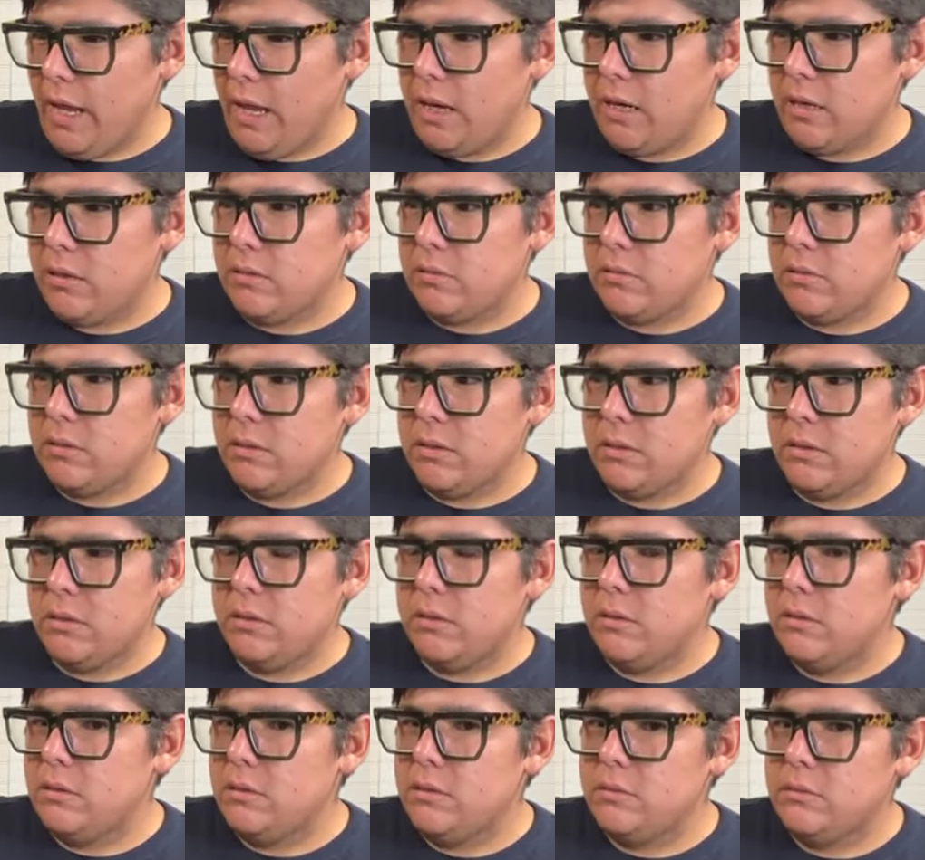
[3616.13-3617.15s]
then,
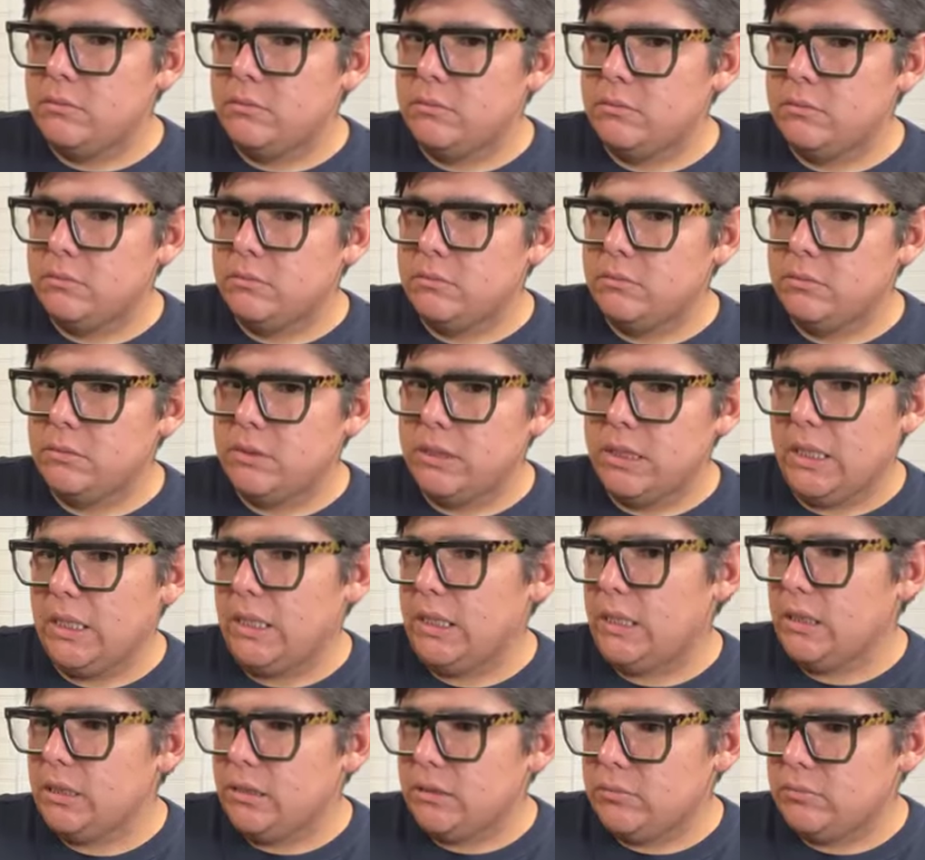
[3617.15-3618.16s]

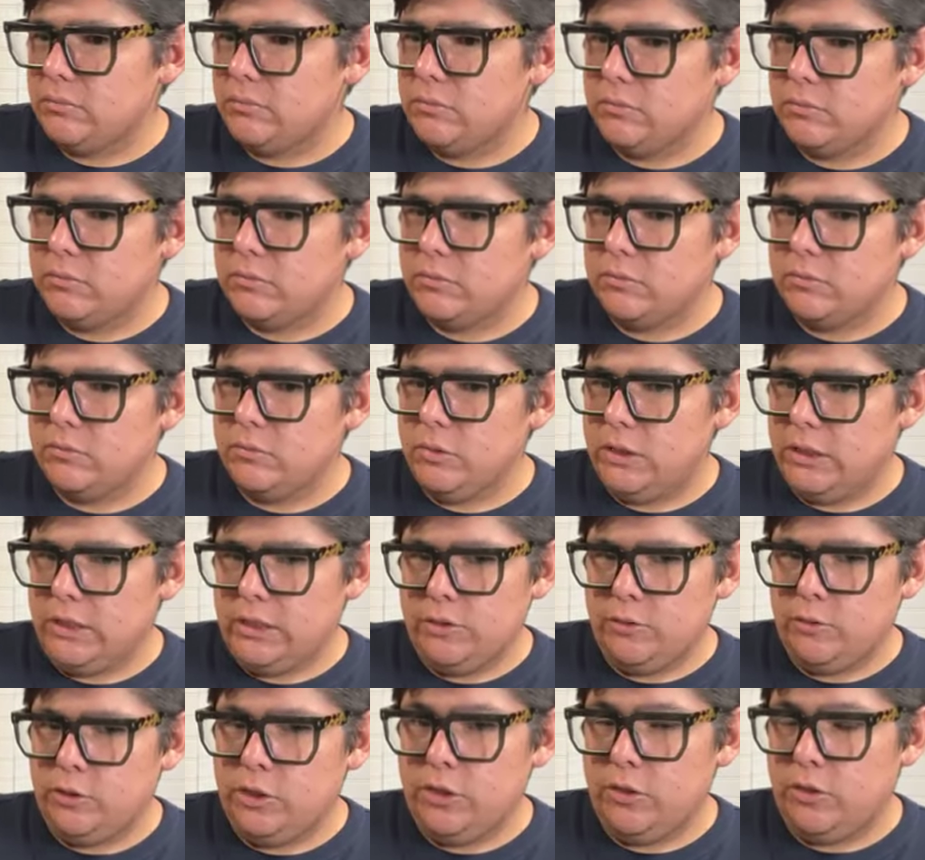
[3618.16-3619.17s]
like,
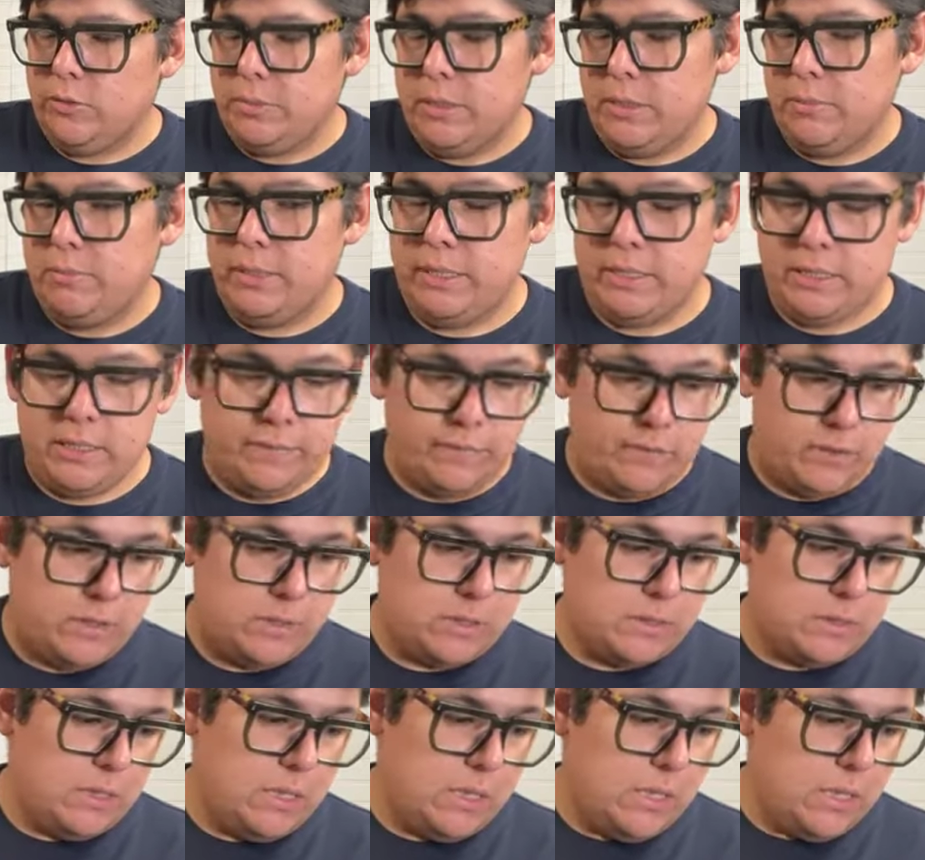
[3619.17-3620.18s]
well, there'd be a big
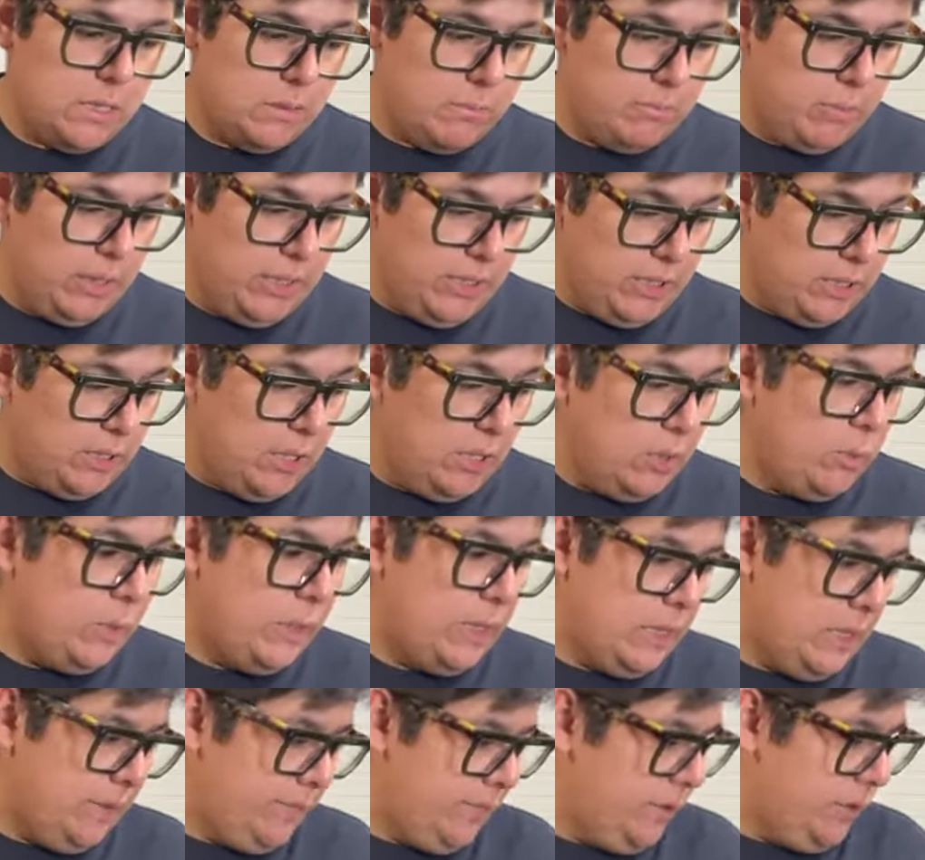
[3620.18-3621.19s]
difference. But, you
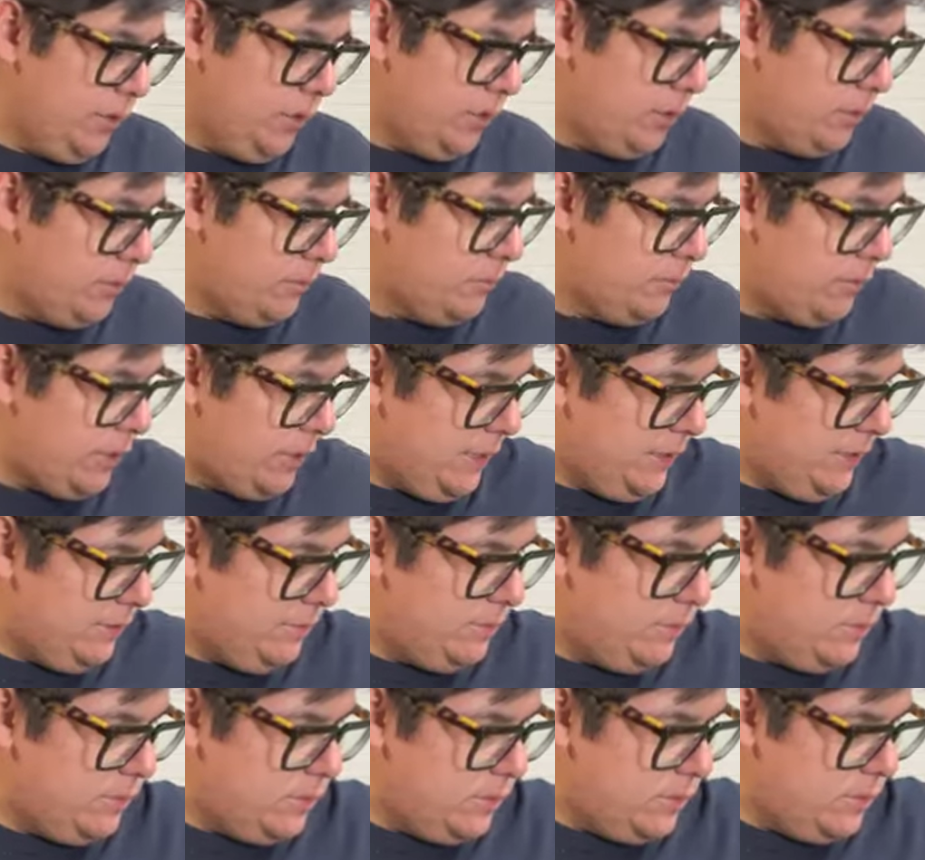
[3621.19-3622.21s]
know, we live and learn,
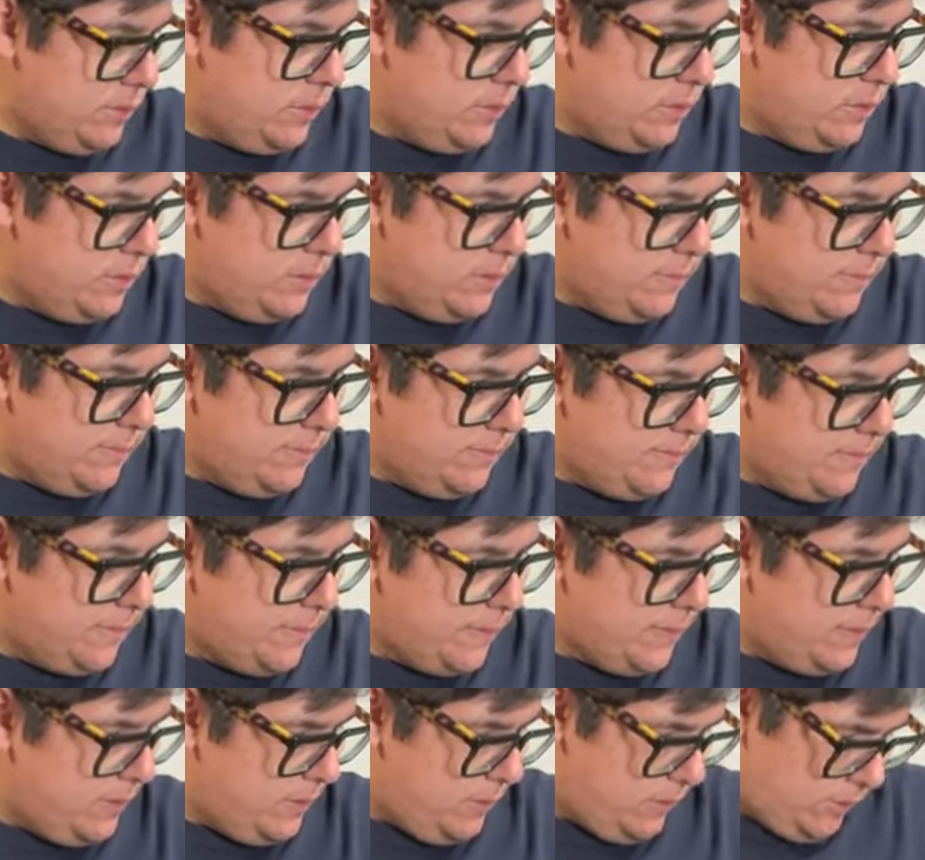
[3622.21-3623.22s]
right?
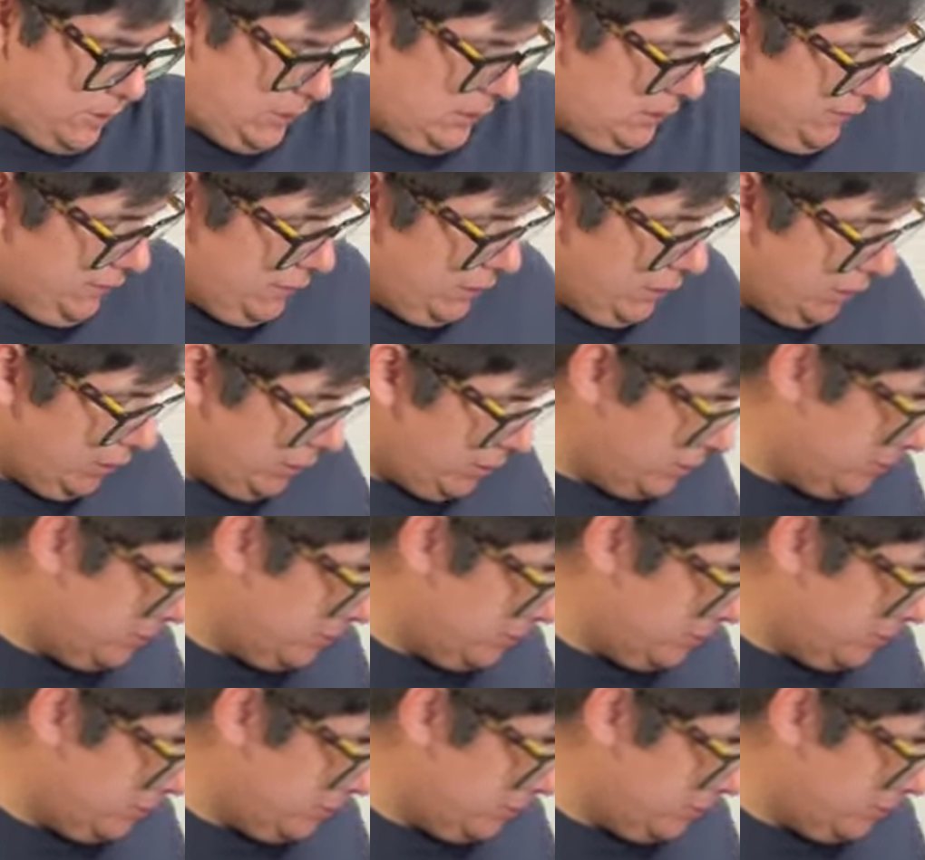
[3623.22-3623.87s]
Live